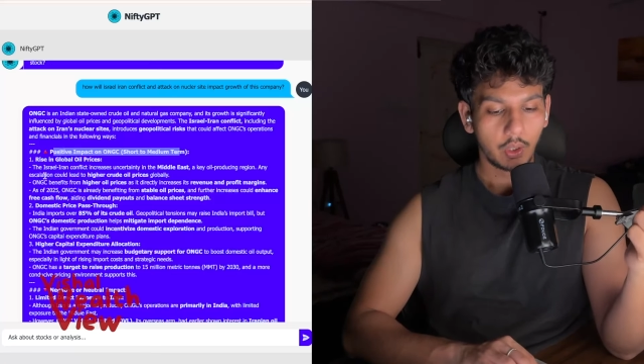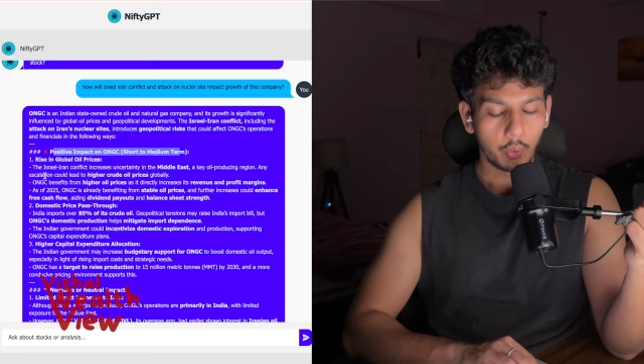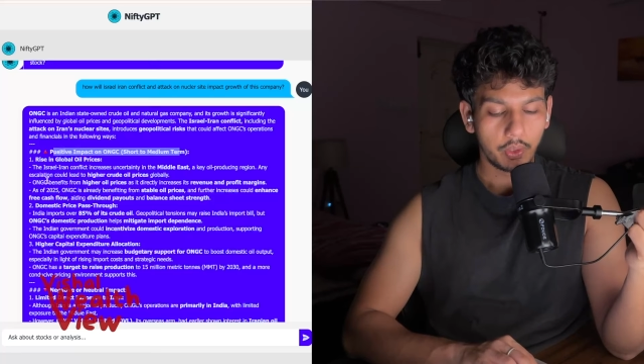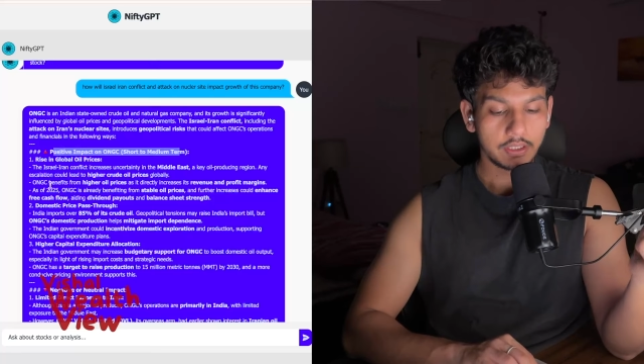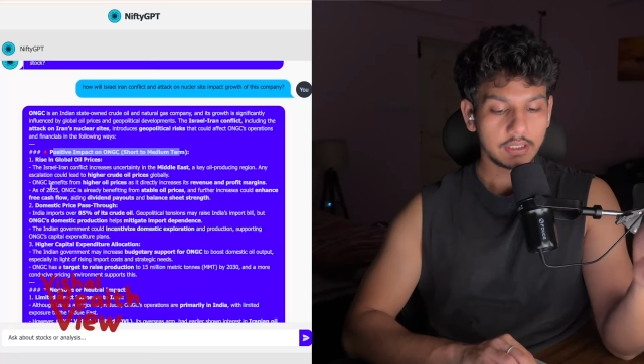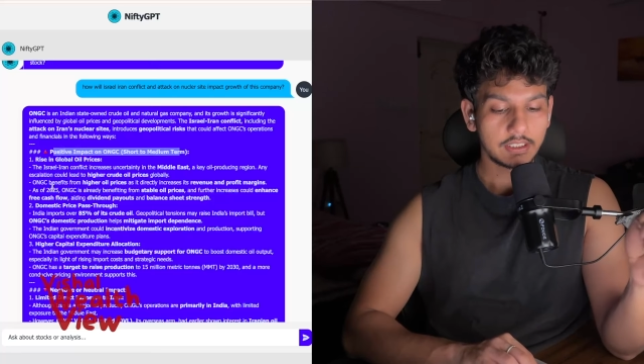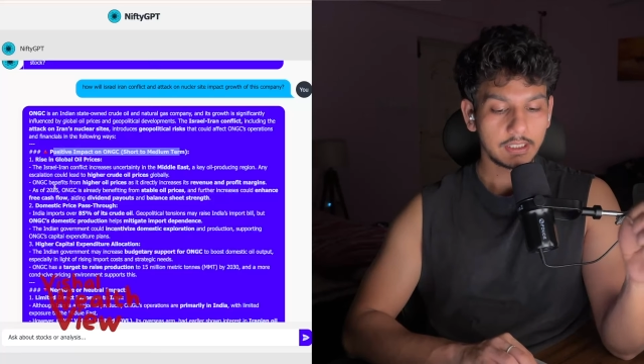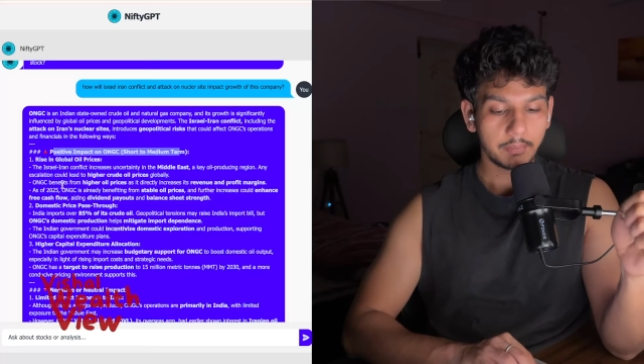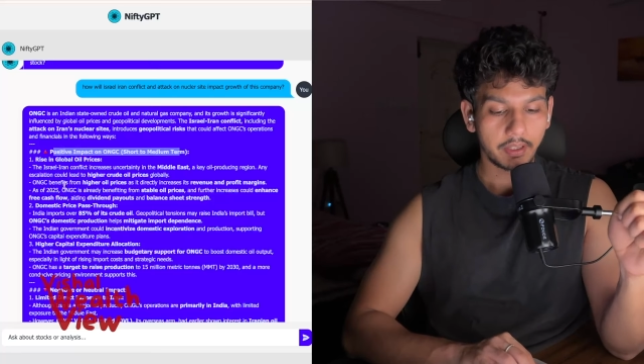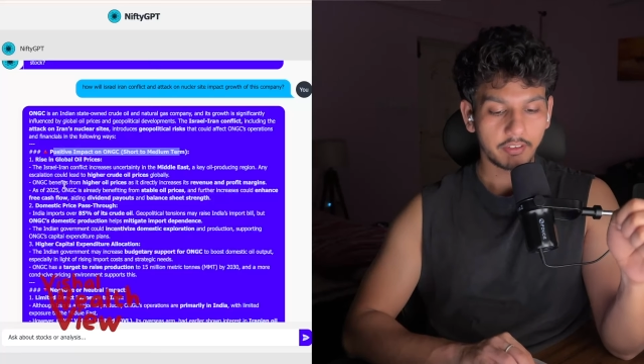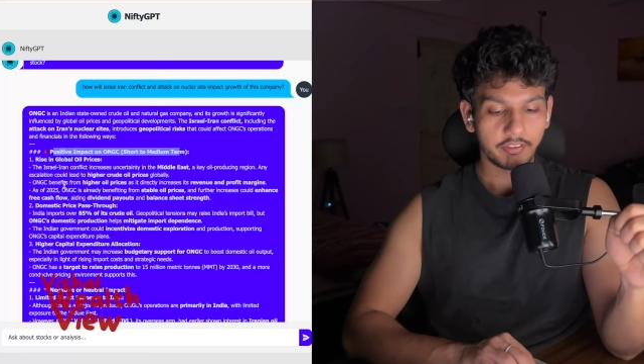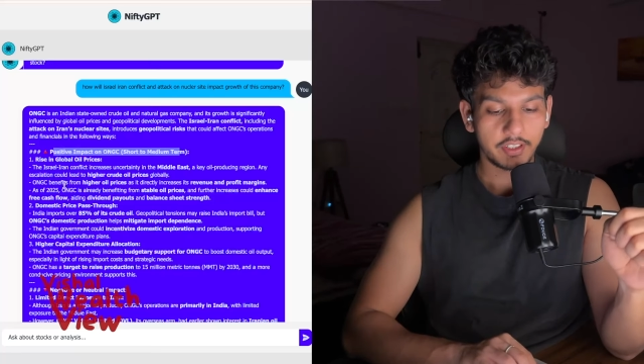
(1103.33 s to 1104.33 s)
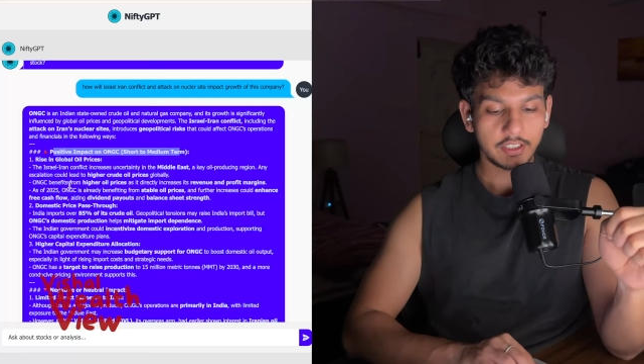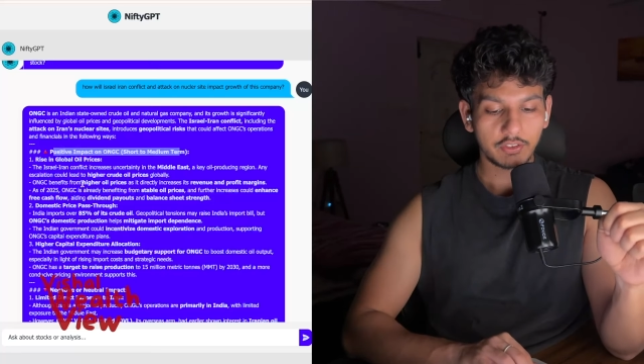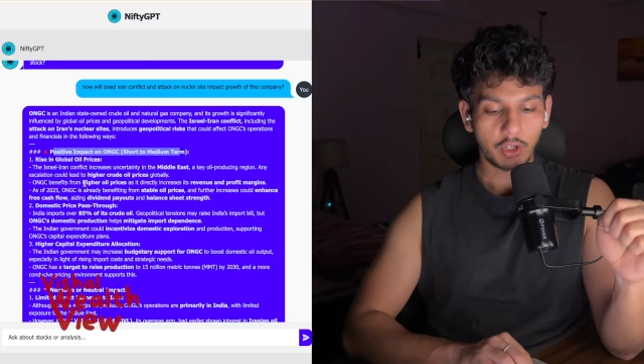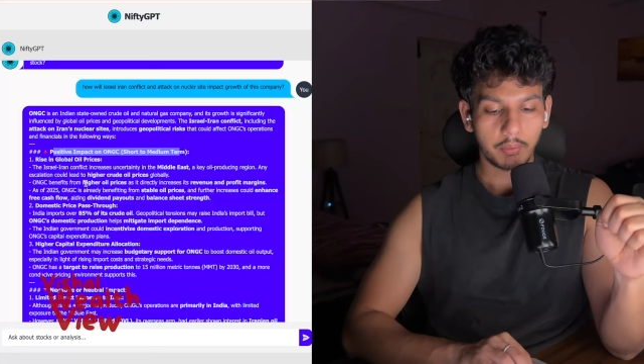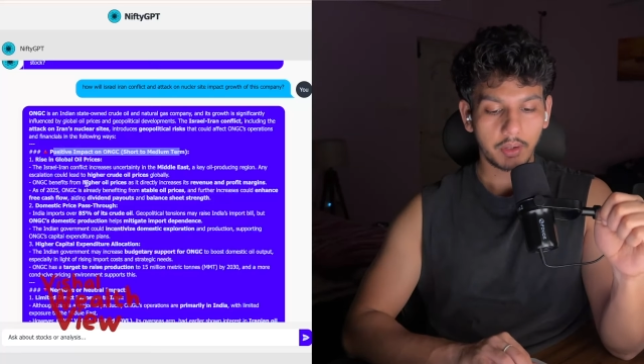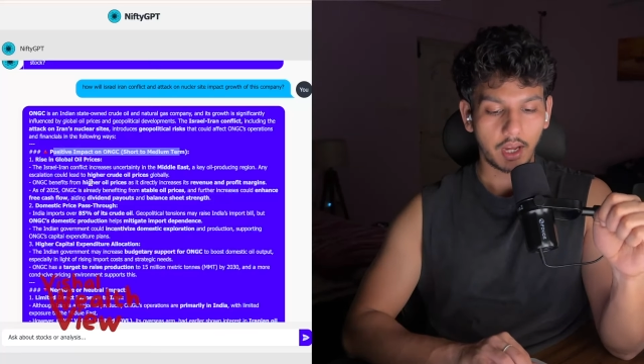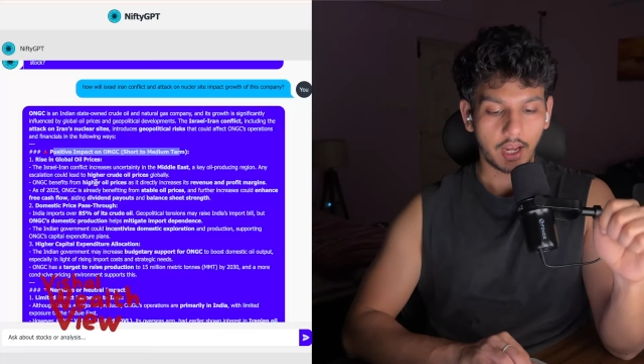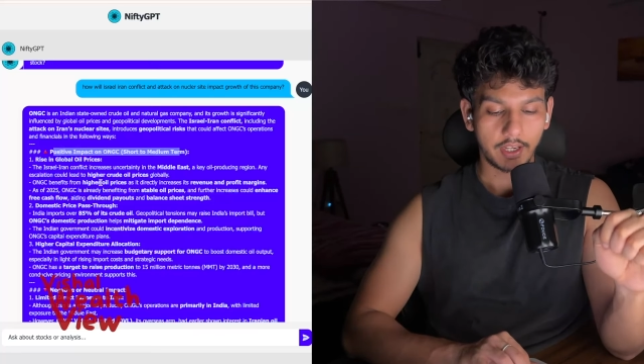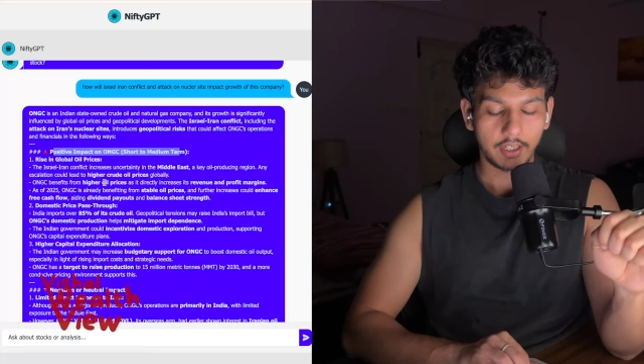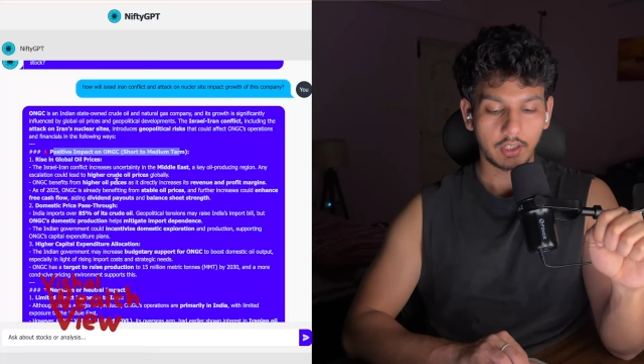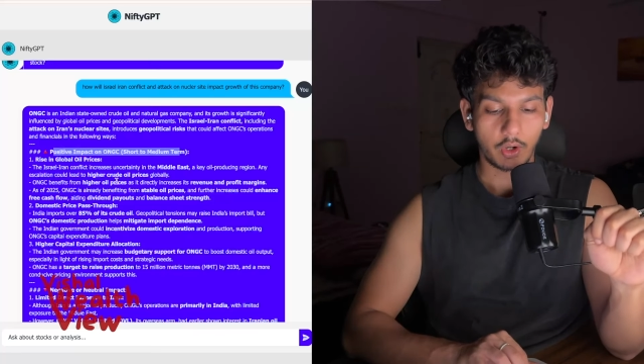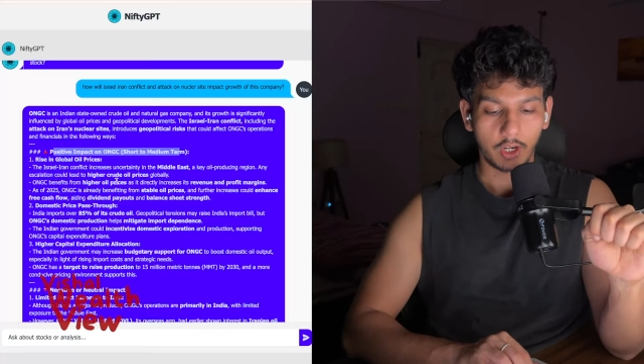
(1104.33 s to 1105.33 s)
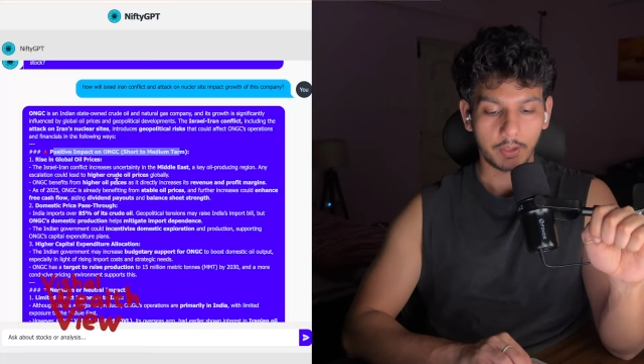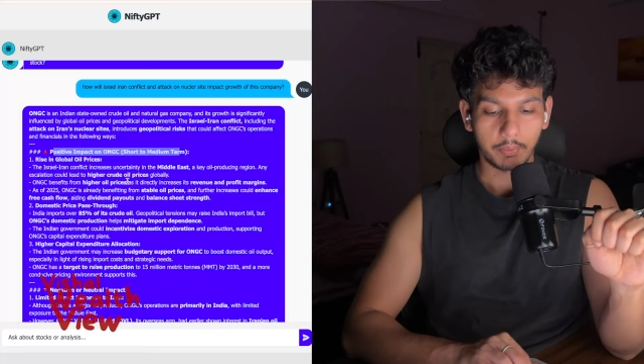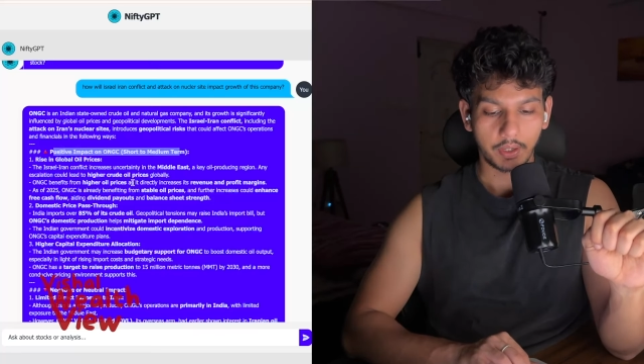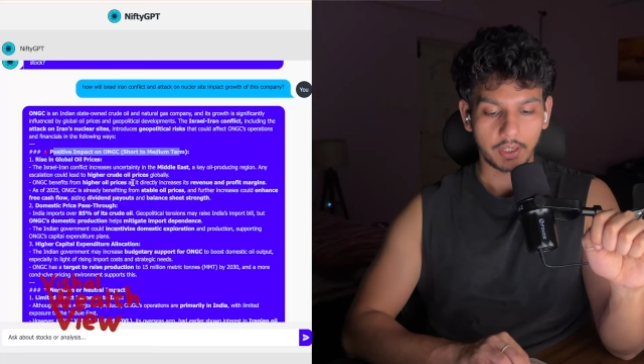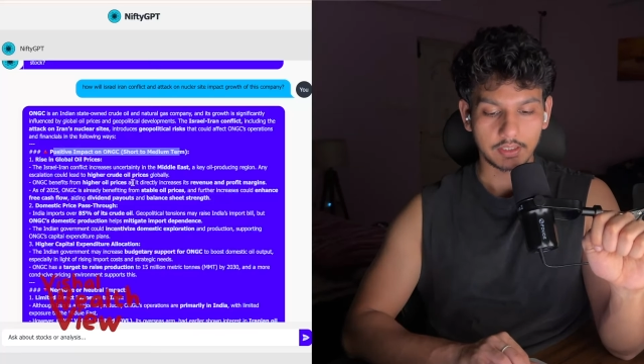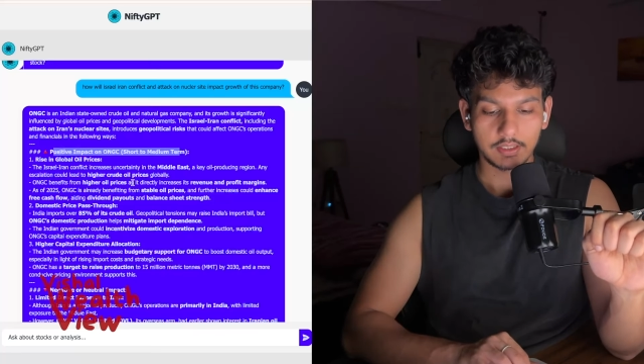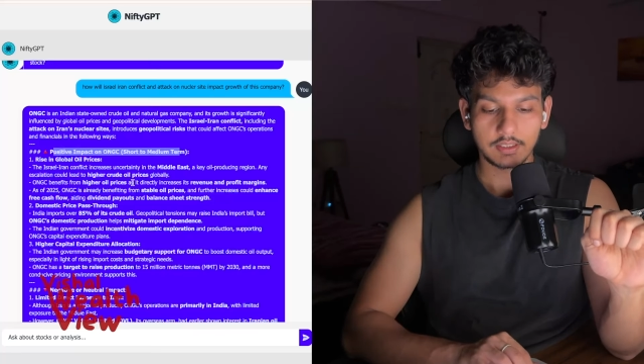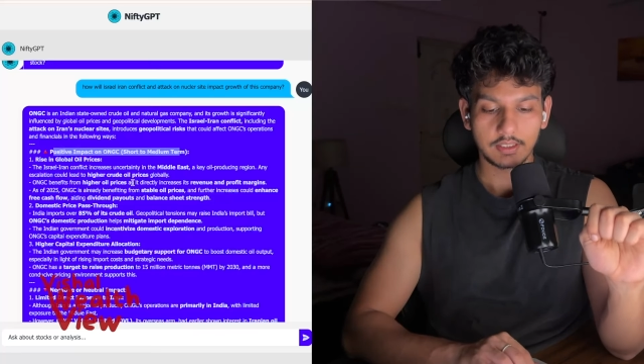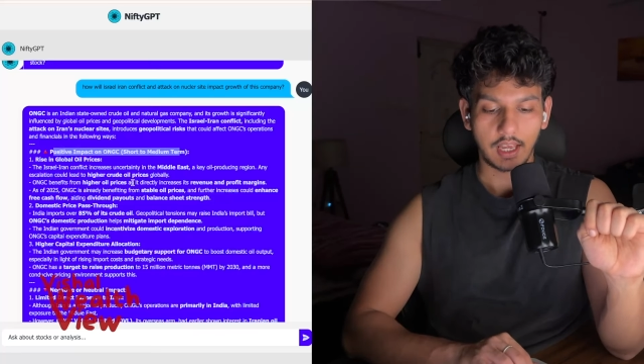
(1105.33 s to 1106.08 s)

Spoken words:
ONGC benefits from higher oil prices